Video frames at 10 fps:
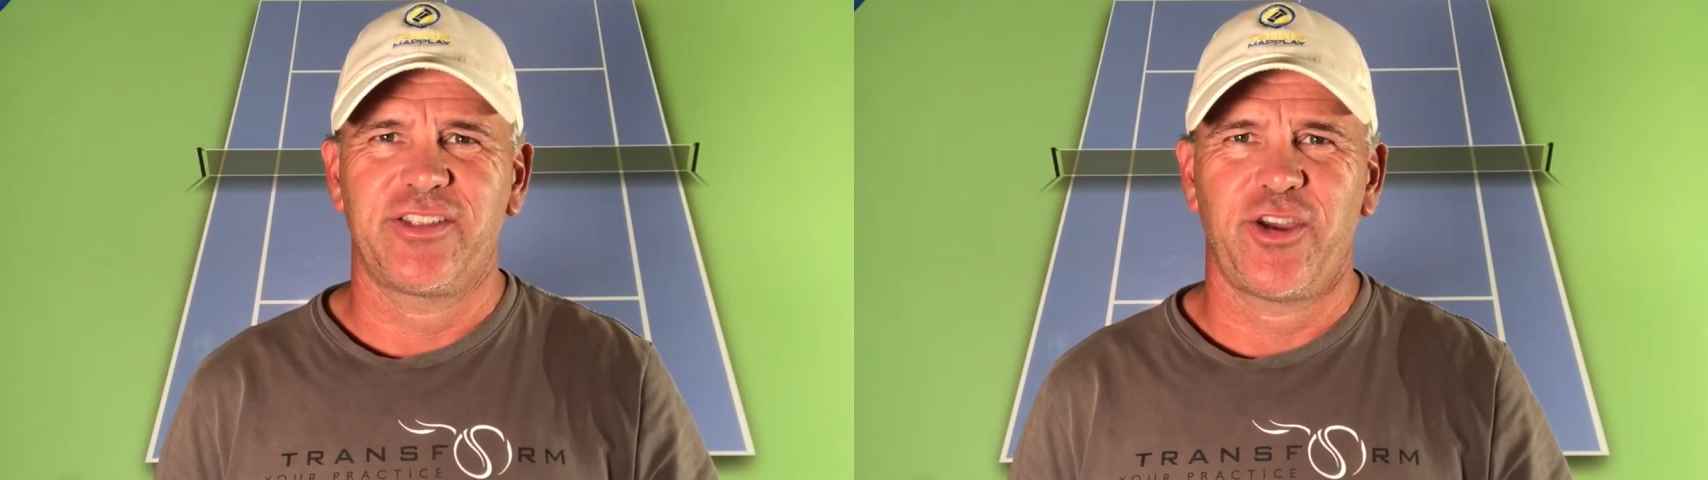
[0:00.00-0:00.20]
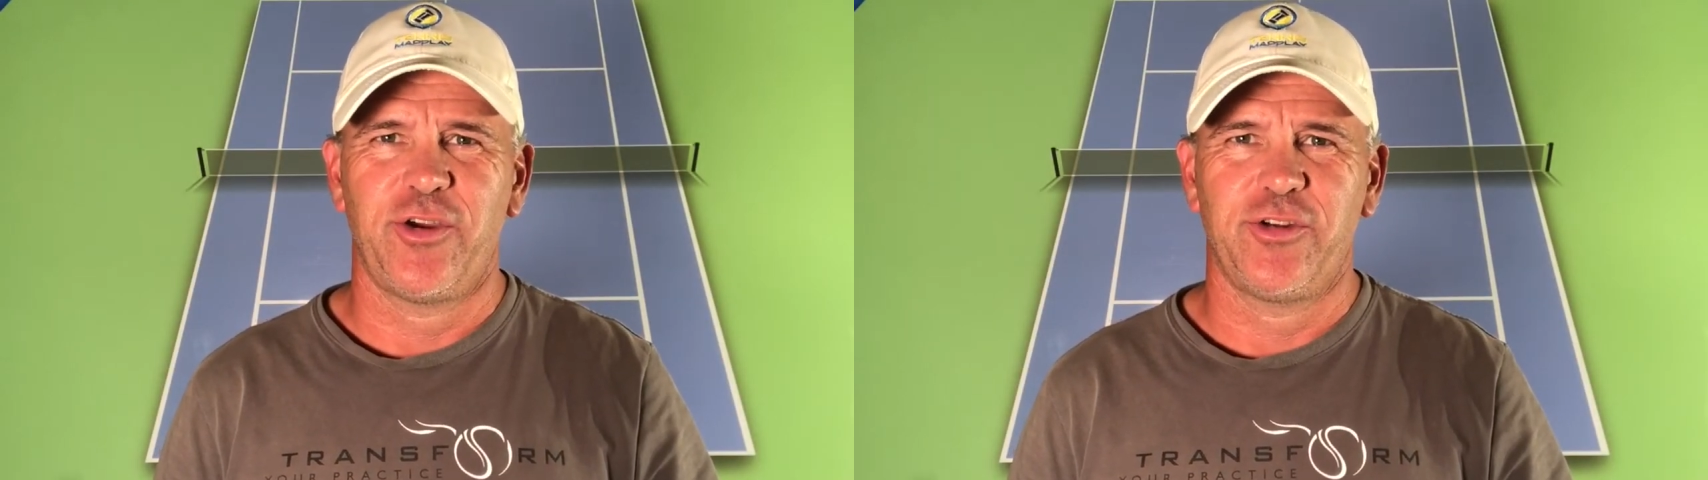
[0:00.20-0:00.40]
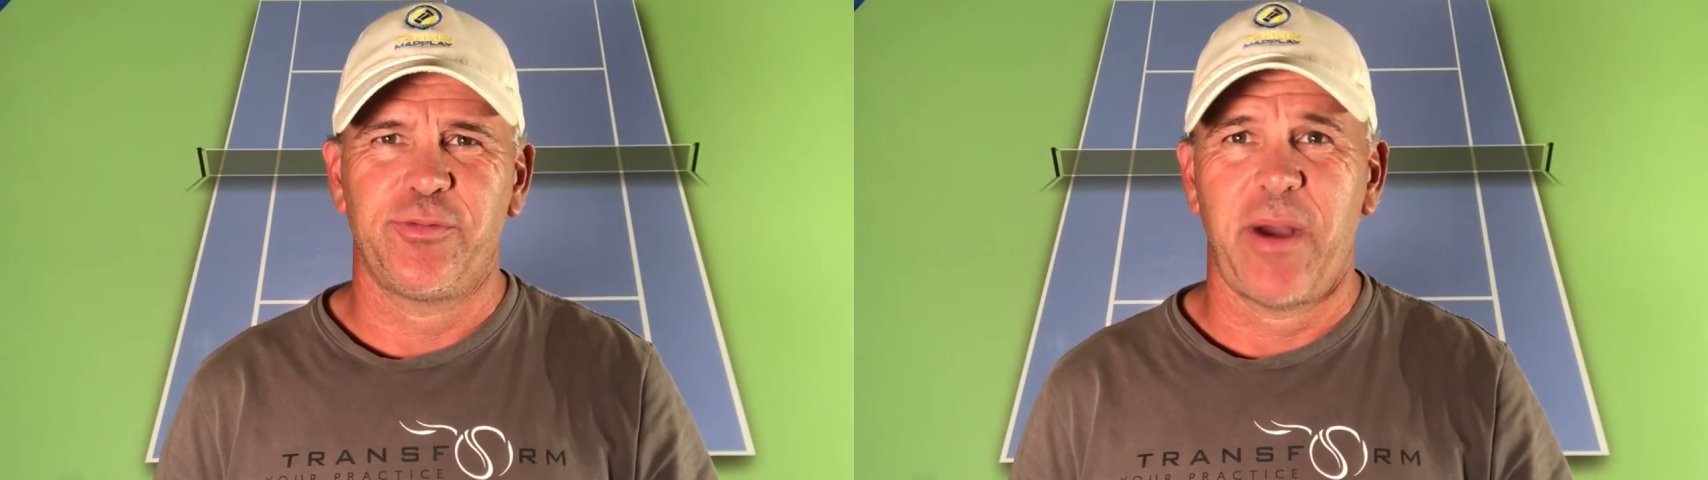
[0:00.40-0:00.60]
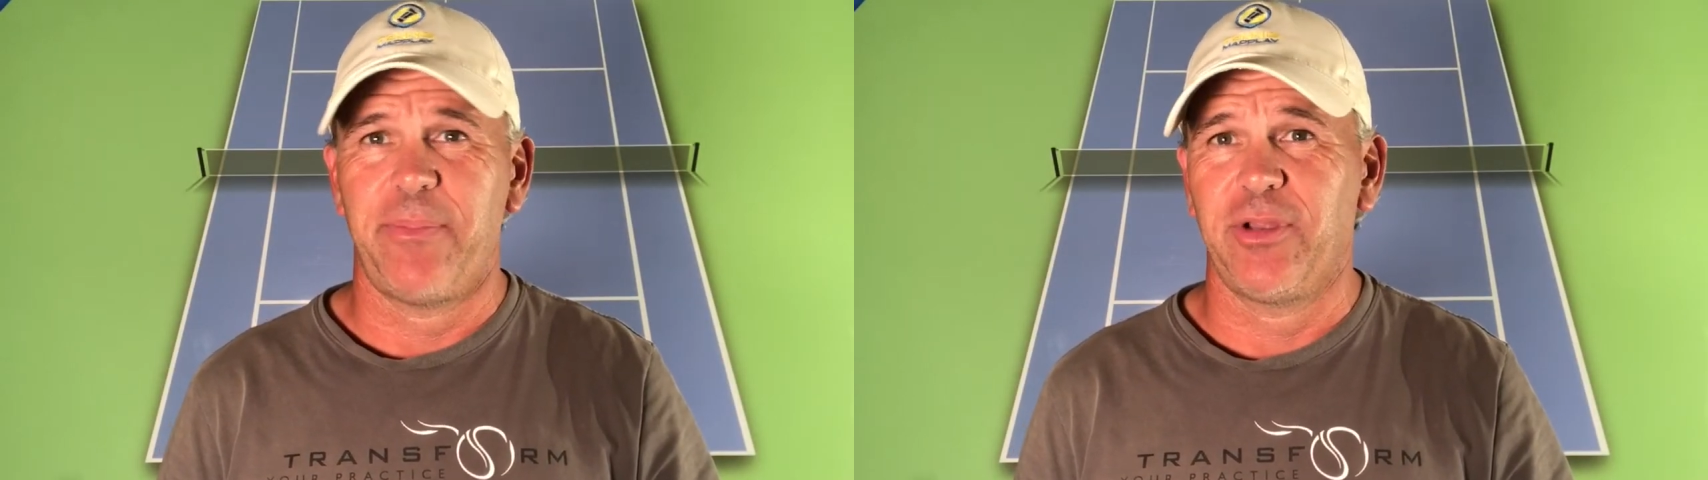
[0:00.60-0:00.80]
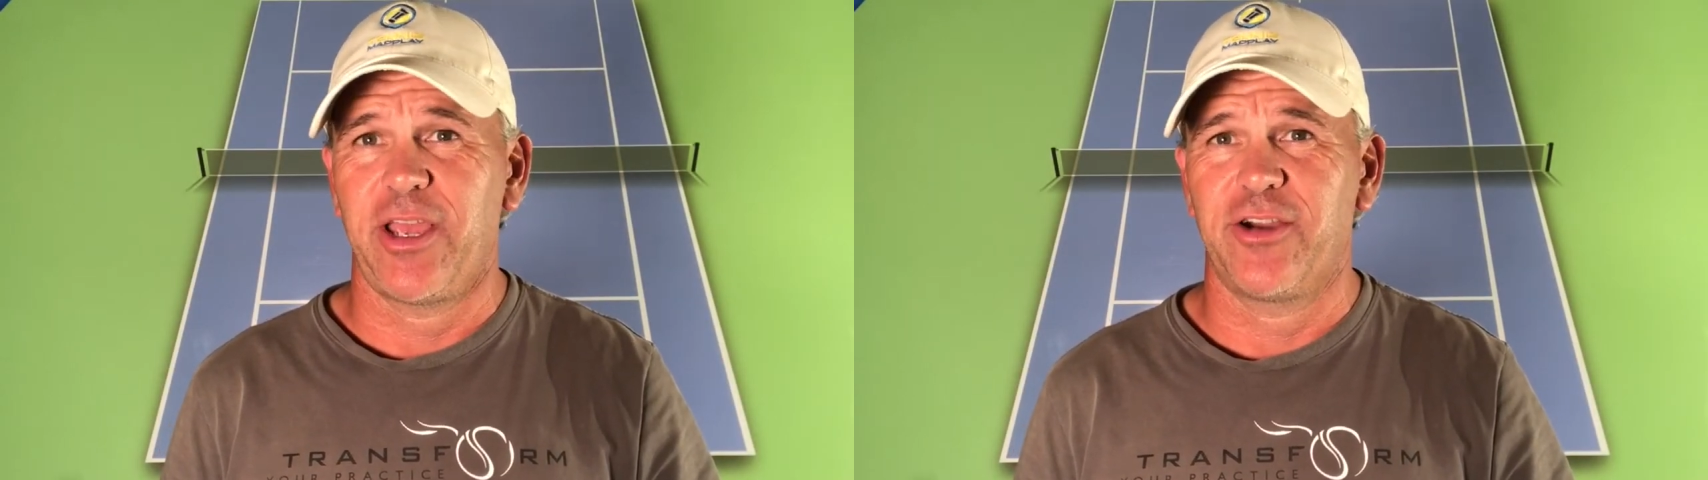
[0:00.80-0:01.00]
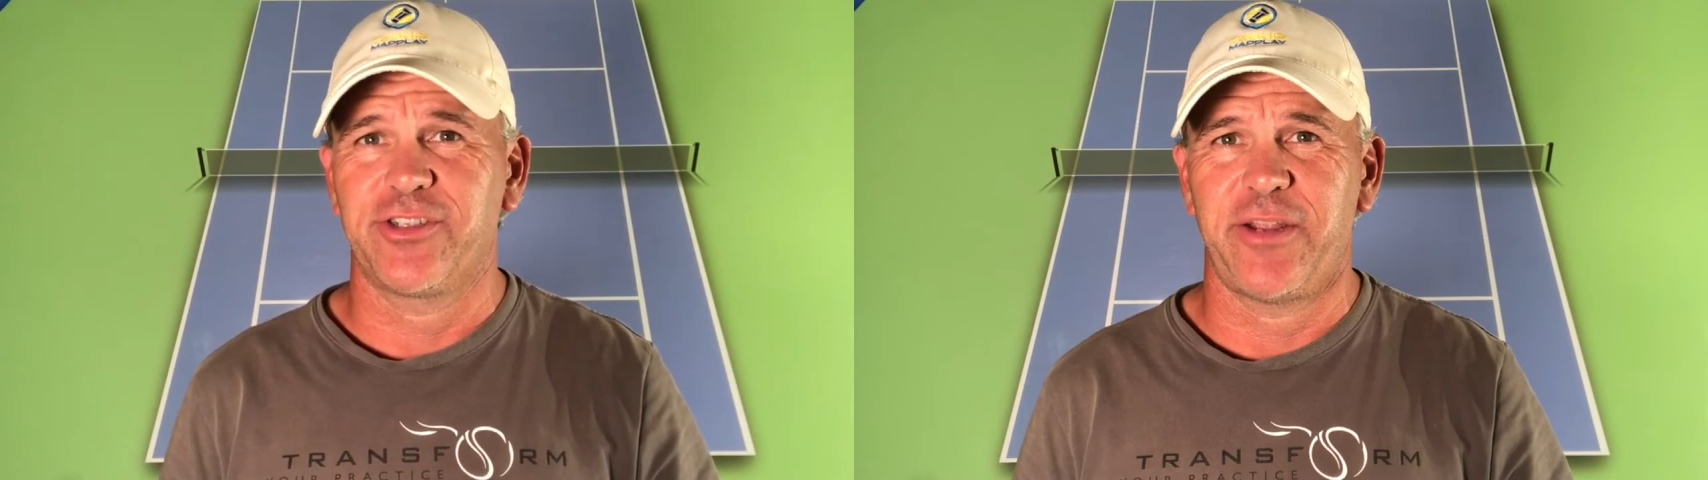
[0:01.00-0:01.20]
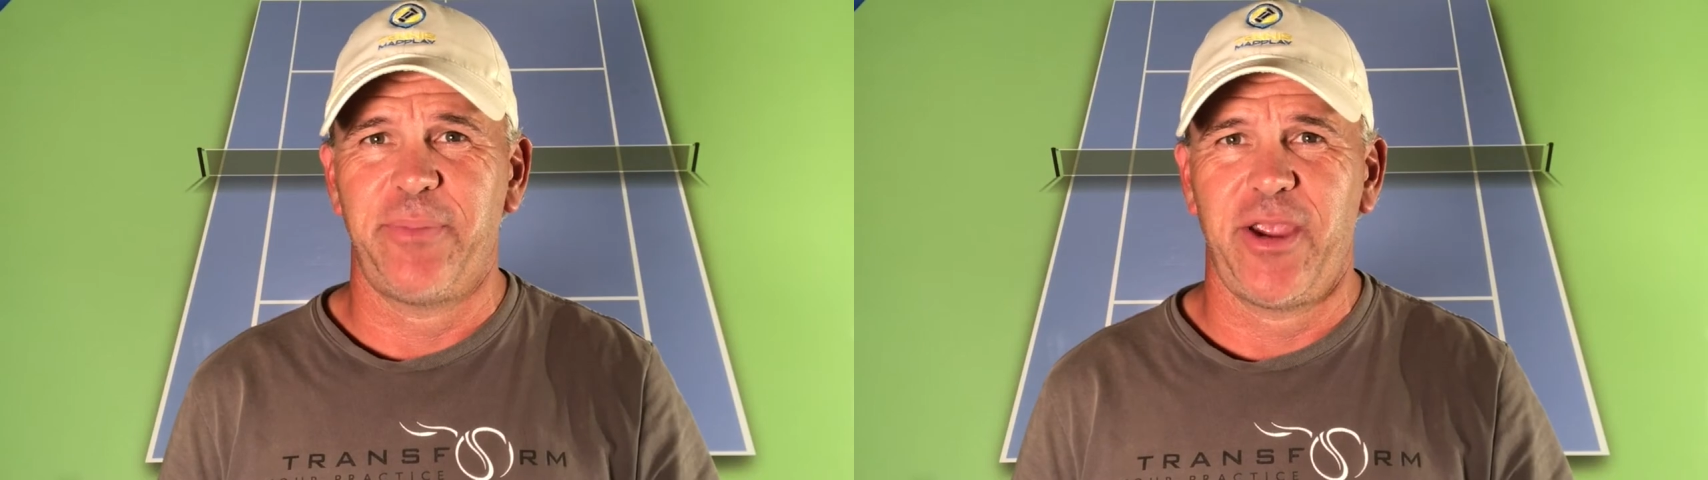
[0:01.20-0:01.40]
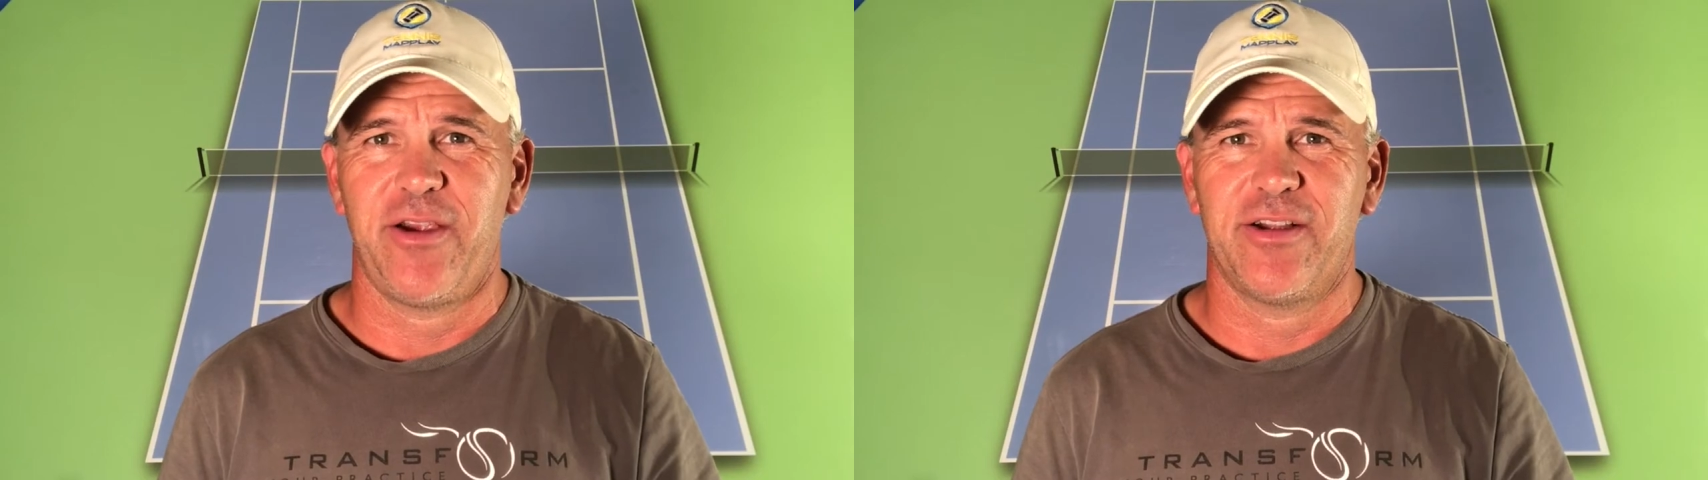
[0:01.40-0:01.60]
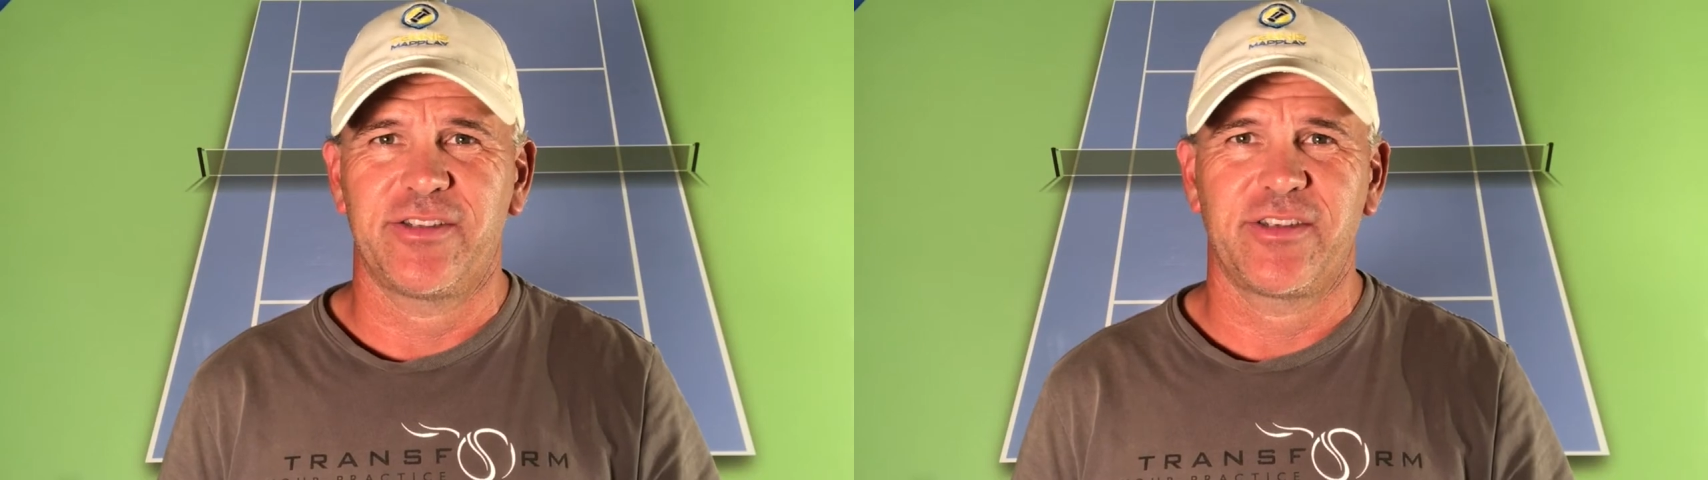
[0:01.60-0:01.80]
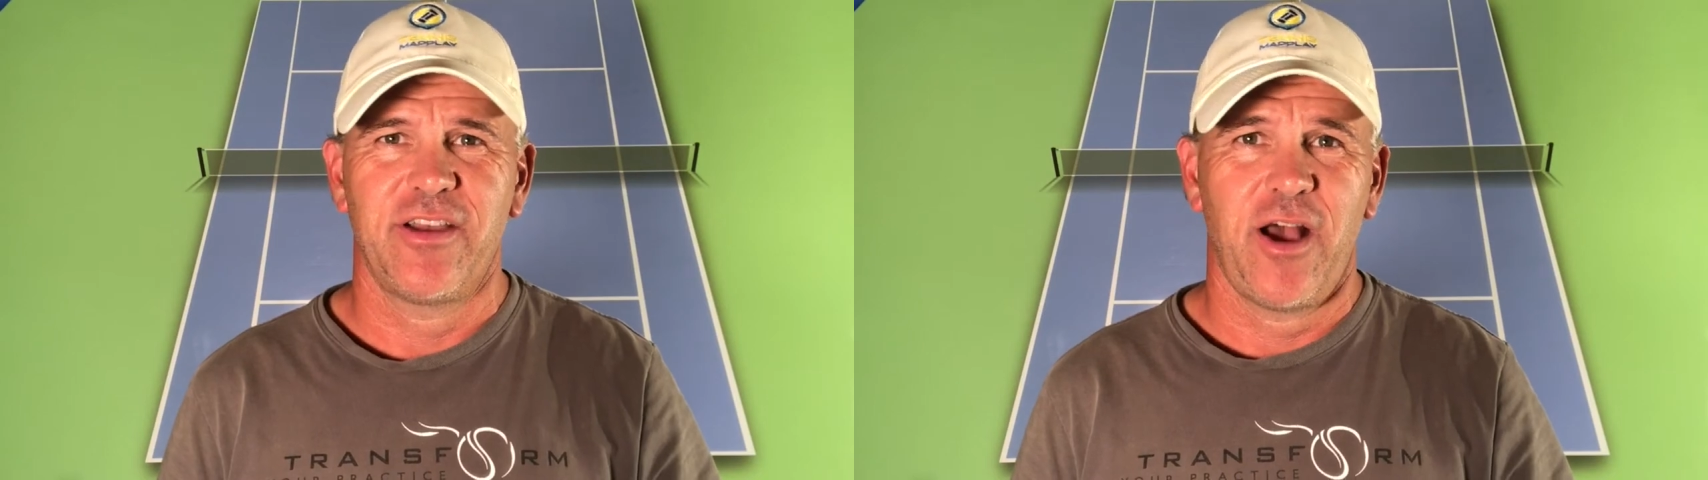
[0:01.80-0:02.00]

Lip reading: coach by players and parents